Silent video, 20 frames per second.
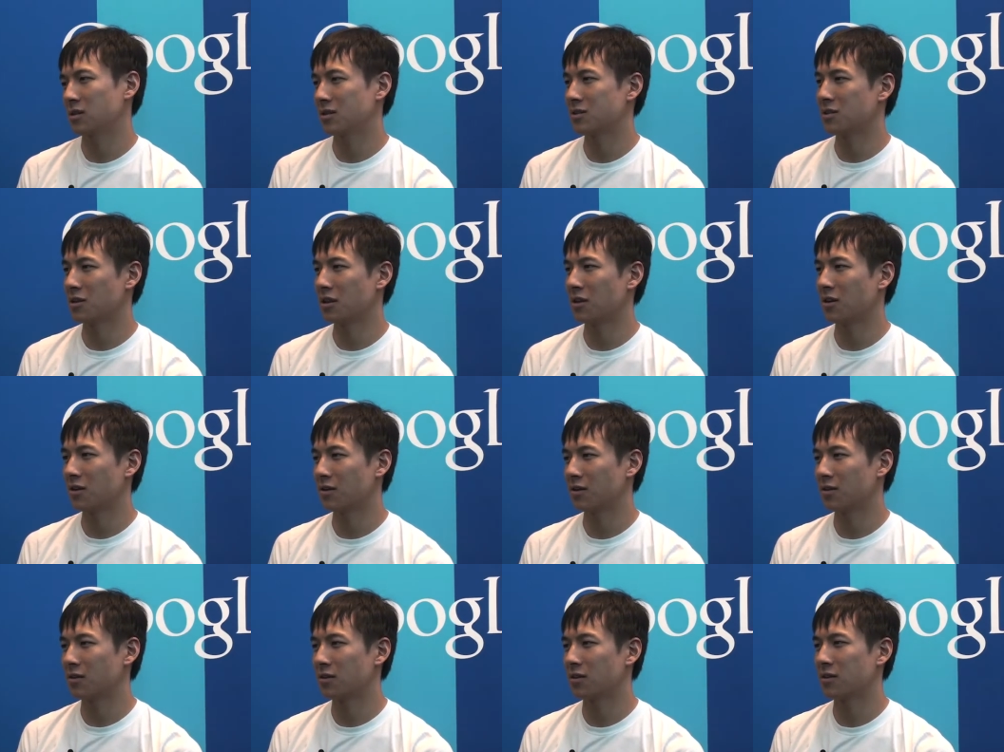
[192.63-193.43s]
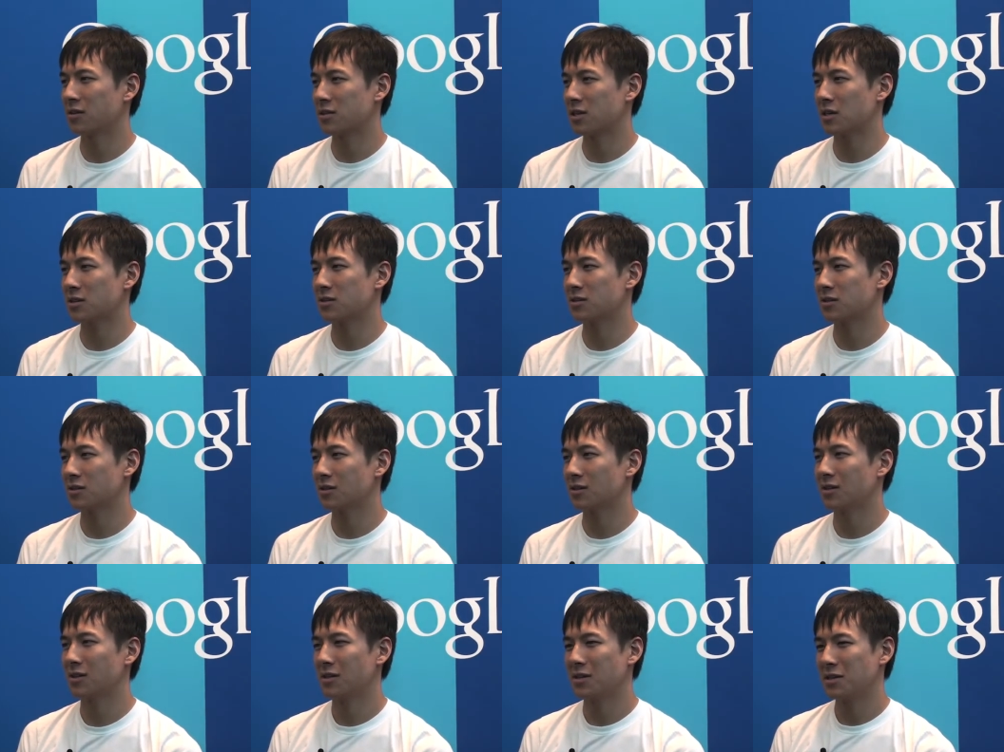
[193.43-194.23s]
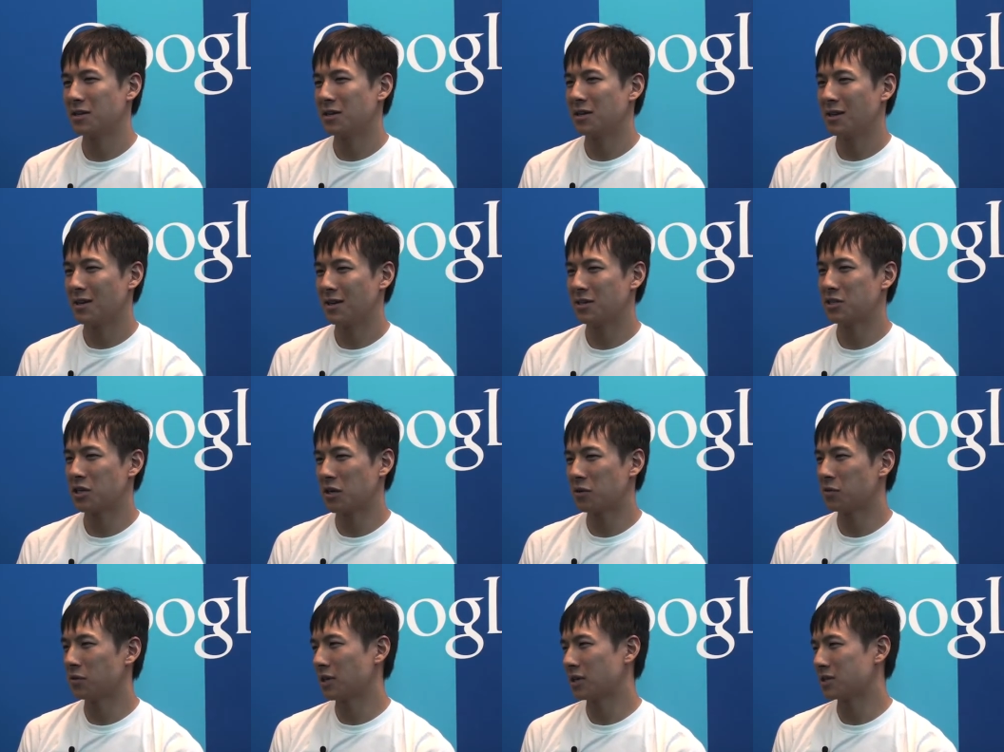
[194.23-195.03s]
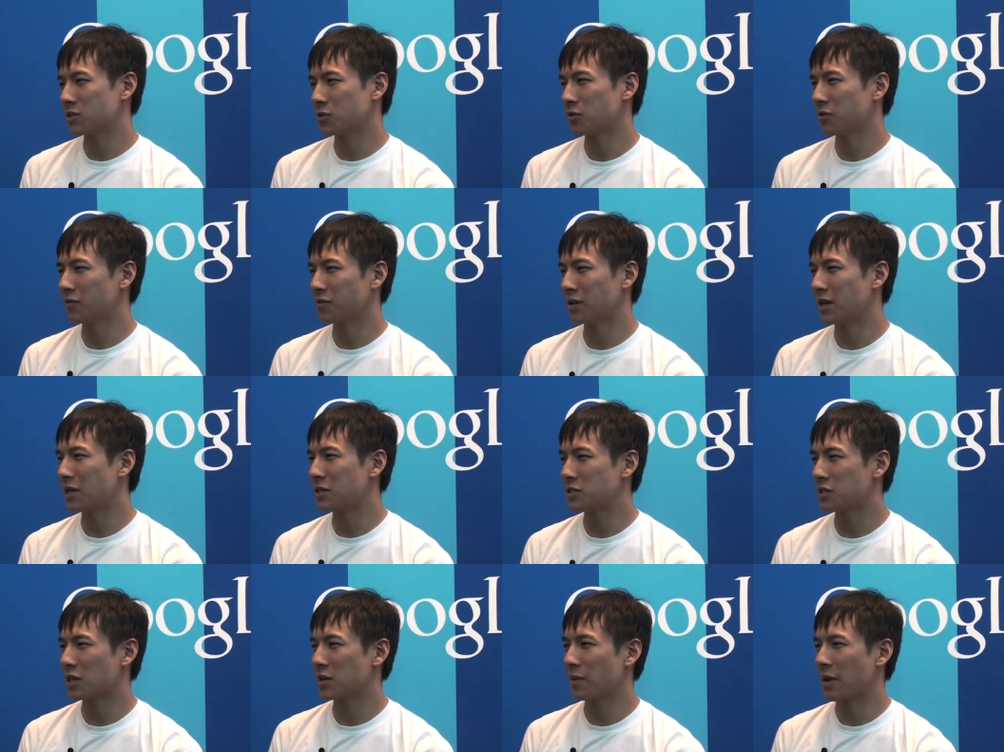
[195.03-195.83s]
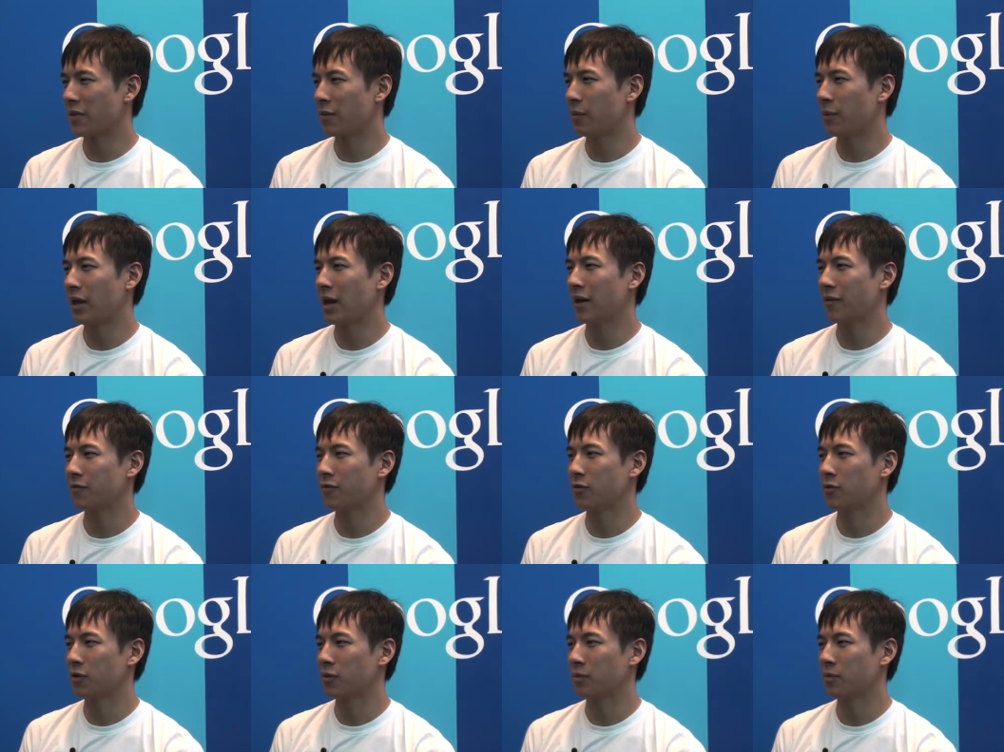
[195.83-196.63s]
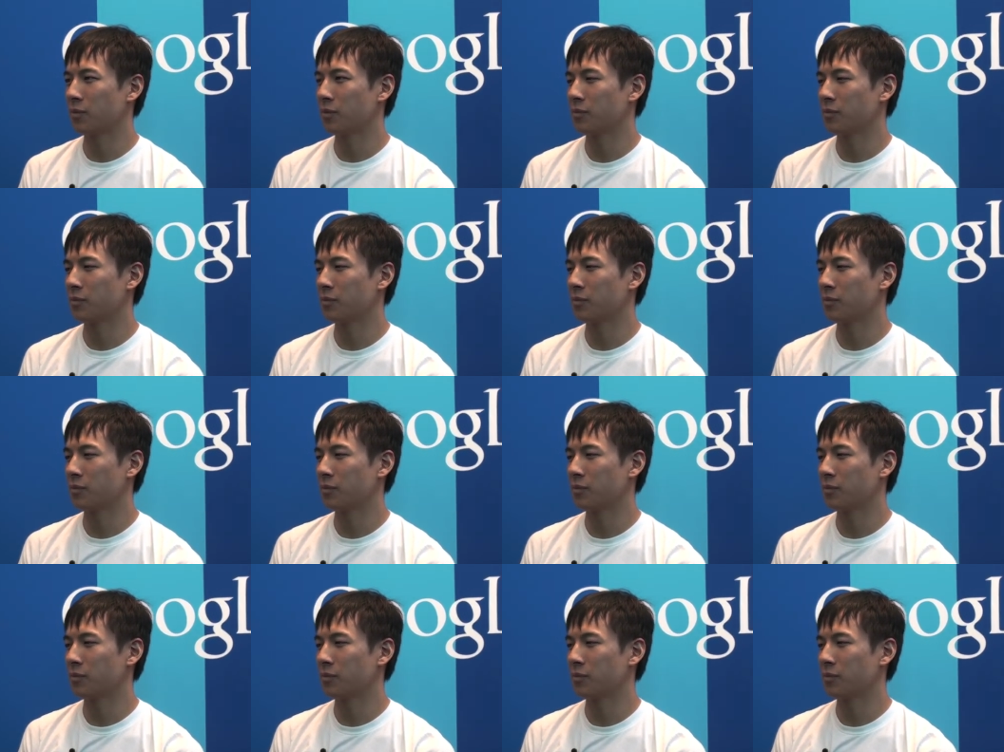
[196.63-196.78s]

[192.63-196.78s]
it's there. Awesome. It's actually, in general, that's sort of a nice thing about the platform.